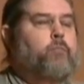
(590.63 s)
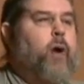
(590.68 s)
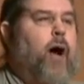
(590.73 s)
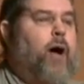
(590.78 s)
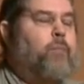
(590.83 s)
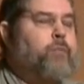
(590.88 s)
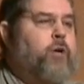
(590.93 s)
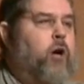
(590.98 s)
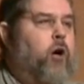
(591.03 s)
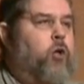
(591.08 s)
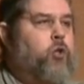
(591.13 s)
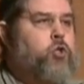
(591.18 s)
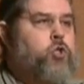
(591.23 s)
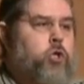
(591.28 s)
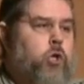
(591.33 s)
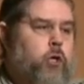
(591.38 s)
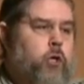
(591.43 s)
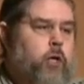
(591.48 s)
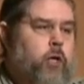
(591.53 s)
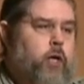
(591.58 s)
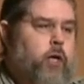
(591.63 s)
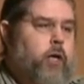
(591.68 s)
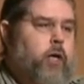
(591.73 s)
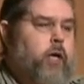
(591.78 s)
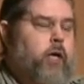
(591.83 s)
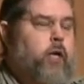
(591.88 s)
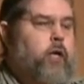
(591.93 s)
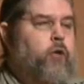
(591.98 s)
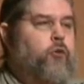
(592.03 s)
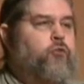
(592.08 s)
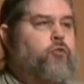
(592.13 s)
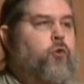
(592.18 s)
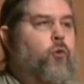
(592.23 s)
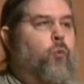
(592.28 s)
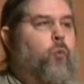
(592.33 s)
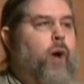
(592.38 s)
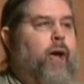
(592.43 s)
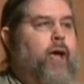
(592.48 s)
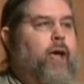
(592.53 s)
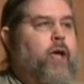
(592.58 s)
Pop culture is the
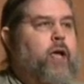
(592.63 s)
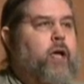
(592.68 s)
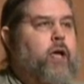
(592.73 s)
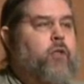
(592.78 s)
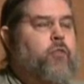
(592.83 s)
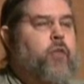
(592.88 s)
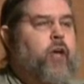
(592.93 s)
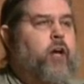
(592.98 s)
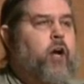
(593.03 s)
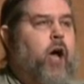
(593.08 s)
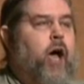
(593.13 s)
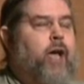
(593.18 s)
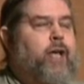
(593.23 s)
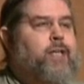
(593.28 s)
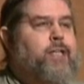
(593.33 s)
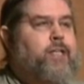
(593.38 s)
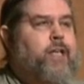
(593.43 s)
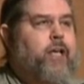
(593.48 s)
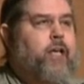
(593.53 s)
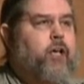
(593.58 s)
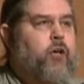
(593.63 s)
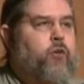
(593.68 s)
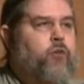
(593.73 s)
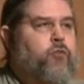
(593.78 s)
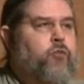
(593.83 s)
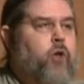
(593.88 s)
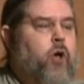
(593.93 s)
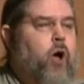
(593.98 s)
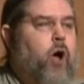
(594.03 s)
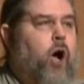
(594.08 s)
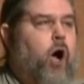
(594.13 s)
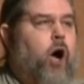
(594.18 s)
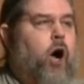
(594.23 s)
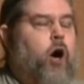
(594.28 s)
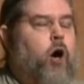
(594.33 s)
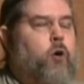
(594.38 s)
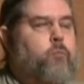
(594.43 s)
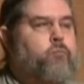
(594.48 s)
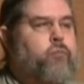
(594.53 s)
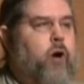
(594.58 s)
way that ideas
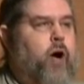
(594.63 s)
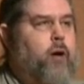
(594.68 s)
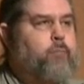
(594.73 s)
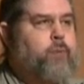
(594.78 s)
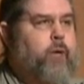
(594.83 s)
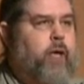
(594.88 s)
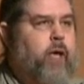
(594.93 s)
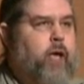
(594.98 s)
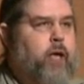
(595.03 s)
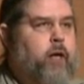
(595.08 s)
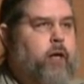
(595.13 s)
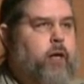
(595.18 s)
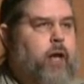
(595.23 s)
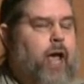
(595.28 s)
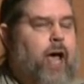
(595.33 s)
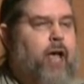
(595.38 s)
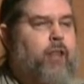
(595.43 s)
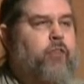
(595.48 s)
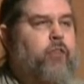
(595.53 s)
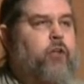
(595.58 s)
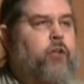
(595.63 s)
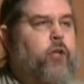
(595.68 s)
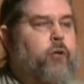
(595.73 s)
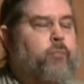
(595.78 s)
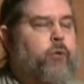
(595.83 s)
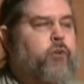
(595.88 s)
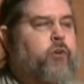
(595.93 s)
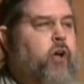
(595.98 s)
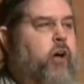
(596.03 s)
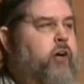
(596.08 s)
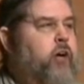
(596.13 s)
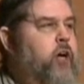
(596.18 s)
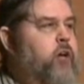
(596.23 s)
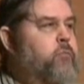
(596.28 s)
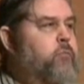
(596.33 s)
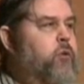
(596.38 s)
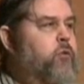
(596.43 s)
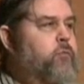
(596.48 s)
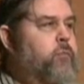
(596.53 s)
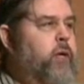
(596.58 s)
are propagated, and the
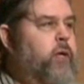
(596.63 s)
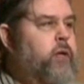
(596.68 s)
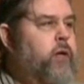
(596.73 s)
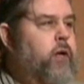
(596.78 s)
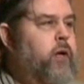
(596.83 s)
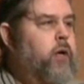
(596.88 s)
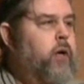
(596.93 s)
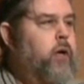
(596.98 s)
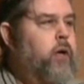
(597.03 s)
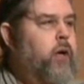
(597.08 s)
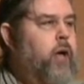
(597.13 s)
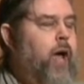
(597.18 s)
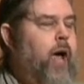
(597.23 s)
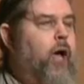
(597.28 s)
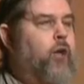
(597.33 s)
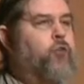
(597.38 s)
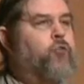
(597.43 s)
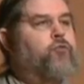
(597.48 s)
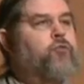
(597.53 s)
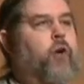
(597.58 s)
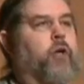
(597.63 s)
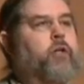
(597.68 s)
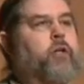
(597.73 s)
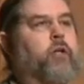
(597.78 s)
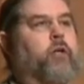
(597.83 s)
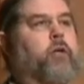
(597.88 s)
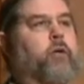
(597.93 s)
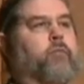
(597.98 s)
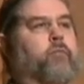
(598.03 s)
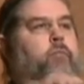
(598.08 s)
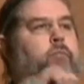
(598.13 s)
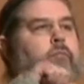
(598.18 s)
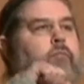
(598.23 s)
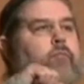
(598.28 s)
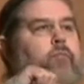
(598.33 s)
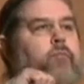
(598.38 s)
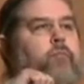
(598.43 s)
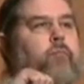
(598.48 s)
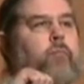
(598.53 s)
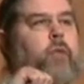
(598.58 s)
libertarian movement has funded
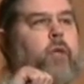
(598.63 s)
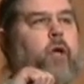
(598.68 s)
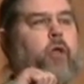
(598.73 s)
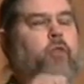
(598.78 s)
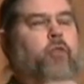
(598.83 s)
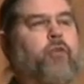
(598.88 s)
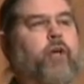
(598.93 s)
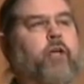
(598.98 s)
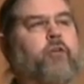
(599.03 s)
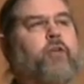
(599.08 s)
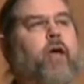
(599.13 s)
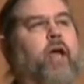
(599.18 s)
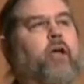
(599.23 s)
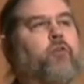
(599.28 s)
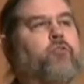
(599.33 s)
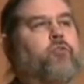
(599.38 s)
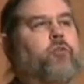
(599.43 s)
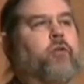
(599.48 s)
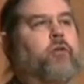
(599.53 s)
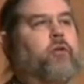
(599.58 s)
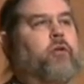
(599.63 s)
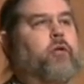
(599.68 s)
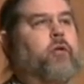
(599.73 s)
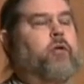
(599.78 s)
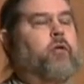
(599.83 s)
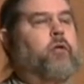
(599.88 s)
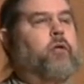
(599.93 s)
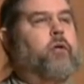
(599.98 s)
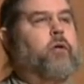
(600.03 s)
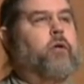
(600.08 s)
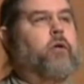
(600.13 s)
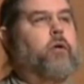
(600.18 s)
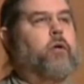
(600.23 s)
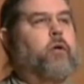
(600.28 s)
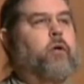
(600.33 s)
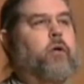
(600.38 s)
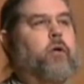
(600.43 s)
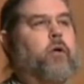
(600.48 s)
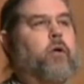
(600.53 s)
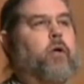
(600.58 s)
think tanks,
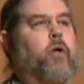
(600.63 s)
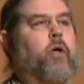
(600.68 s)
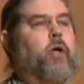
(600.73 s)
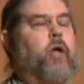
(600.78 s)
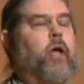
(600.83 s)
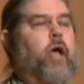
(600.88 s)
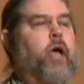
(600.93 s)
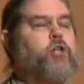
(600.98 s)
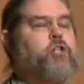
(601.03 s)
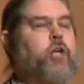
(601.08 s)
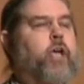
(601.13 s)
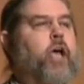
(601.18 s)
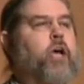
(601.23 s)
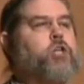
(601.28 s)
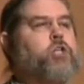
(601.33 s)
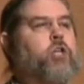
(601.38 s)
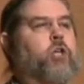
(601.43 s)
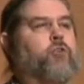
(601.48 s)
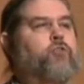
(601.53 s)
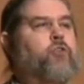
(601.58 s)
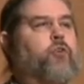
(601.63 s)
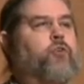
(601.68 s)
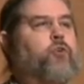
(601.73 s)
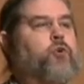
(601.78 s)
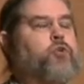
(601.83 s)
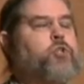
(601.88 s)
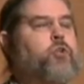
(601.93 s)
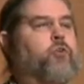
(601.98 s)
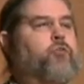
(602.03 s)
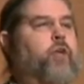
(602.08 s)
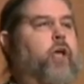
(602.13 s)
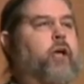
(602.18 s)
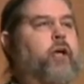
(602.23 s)
educational institutions,